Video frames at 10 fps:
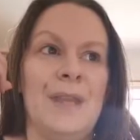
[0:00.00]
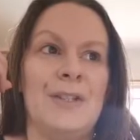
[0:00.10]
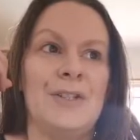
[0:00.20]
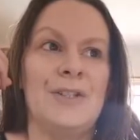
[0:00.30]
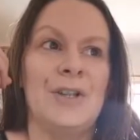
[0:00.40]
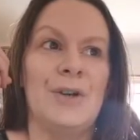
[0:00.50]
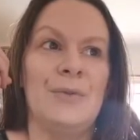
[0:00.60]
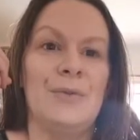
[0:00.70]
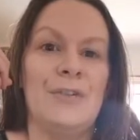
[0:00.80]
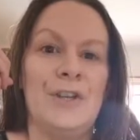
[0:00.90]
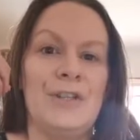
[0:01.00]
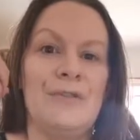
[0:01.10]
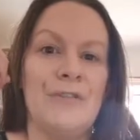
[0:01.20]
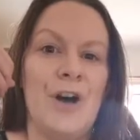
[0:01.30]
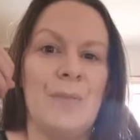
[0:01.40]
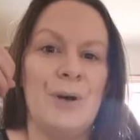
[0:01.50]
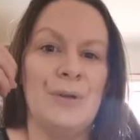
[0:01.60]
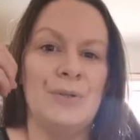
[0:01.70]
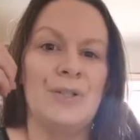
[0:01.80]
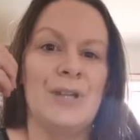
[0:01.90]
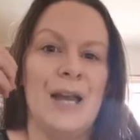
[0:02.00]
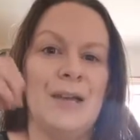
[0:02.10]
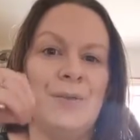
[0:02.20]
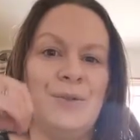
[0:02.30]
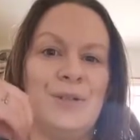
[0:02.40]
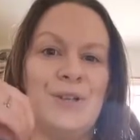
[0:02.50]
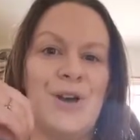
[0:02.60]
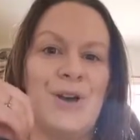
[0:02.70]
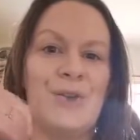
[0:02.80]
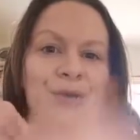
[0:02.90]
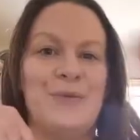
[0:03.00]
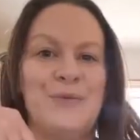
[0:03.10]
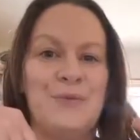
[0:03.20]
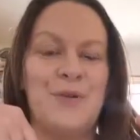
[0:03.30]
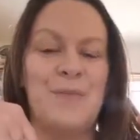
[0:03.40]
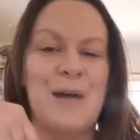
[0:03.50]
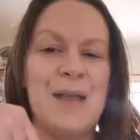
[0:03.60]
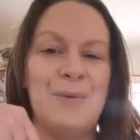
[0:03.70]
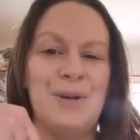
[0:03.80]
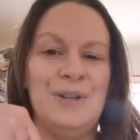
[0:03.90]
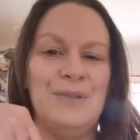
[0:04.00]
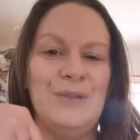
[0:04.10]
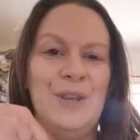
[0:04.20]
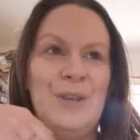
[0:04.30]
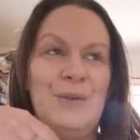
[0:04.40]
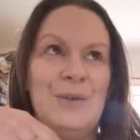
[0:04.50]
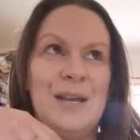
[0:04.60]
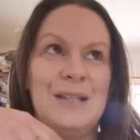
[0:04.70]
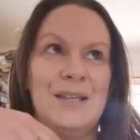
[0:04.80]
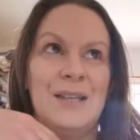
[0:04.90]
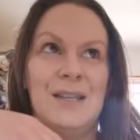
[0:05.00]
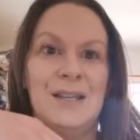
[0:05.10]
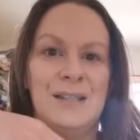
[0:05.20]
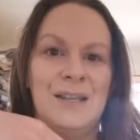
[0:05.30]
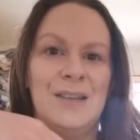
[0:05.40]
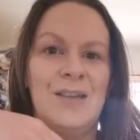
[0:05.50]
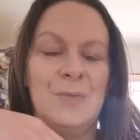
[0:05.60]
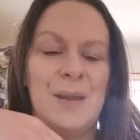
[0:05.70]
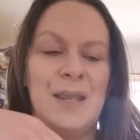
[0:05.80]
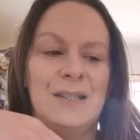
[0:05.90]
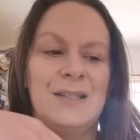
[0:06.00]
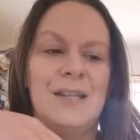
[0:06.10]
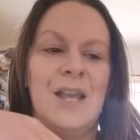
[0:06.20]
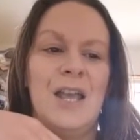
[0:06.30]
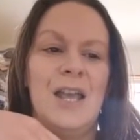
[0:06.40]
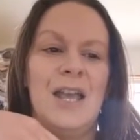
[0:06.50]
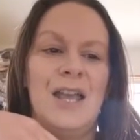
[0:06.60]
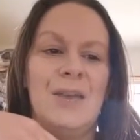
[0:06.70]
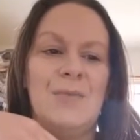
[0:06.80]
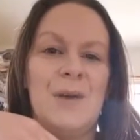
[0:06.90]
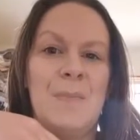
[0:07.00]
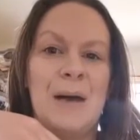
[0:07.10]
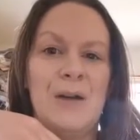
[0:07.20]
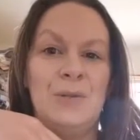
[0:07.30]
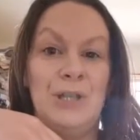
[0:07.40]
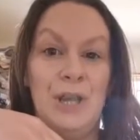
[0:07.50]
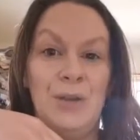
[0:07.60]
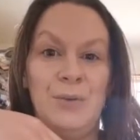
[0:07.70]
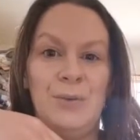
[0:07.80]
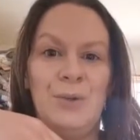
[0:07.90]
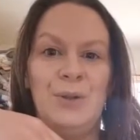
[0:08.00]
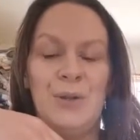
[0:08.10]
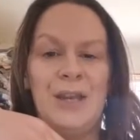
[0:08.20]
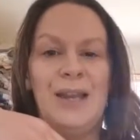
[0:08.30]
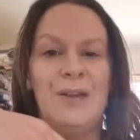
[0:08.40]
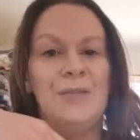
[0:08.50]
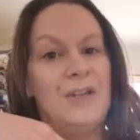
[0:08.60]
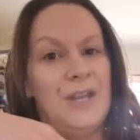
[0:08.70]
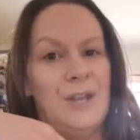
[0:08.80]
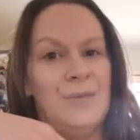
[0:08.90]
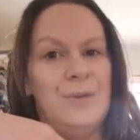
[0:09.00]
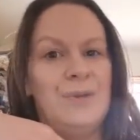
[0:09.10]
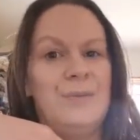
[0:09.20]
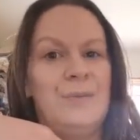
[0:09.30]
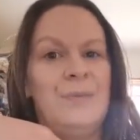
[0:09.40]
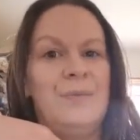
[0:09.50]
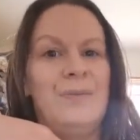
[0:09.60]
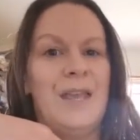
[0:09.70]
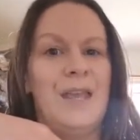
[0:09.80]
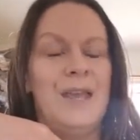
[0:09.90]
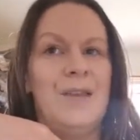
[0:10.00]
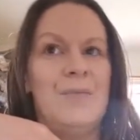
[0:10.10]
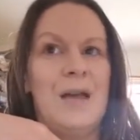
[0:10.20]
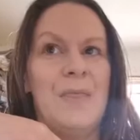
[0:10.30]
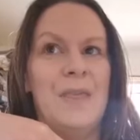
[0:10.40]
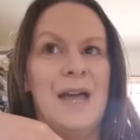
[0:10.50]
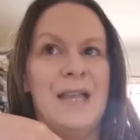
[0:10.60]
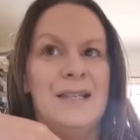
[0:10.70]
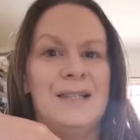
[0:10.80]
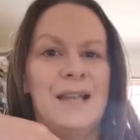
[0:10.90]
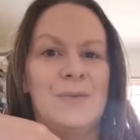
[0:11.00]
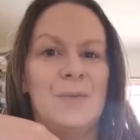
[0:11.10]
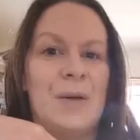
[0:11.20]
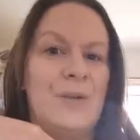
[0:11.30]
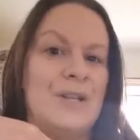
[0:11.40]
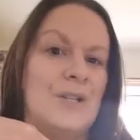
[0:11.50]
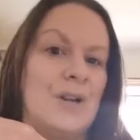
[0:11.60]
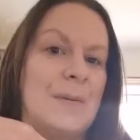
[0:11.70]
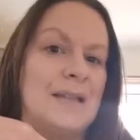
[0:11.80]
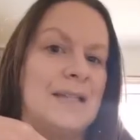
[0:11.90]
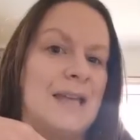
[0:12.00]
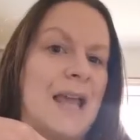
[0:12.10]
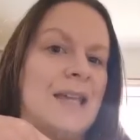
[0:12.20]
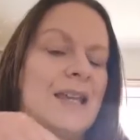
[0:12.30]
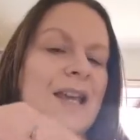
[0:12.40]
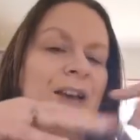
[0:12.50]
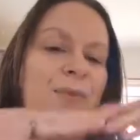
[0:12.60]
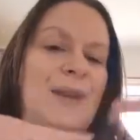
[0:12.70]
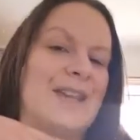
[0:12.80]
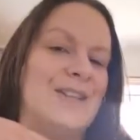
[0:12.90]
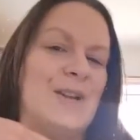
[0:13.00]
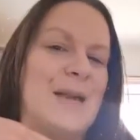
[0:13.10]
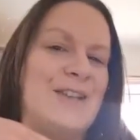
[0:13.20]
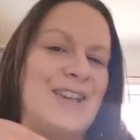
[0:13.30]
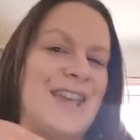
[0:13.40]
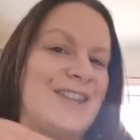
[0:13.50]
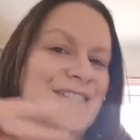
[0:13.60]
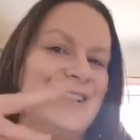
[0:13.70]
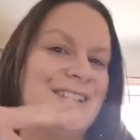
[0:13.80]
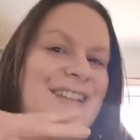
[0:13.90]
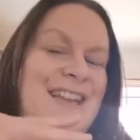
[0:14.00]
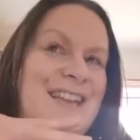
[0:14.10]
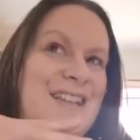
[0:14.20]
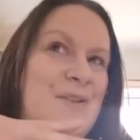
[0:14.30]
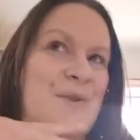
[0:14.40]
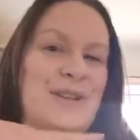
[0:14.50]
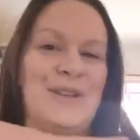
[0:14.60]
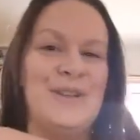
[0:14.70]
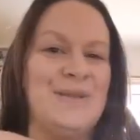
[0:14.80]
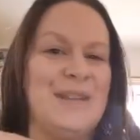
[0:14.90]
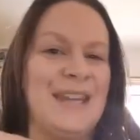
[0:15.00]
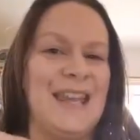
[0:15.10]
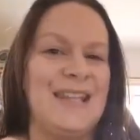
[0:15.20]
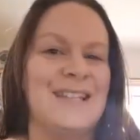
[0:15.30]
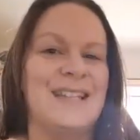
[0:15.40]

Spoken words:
So first and foremost, I want to talk from my point of view as a holistic therapist about you, looking after you. And that's what I wanted to talk about today. We can talk about education and what you can do with your kids,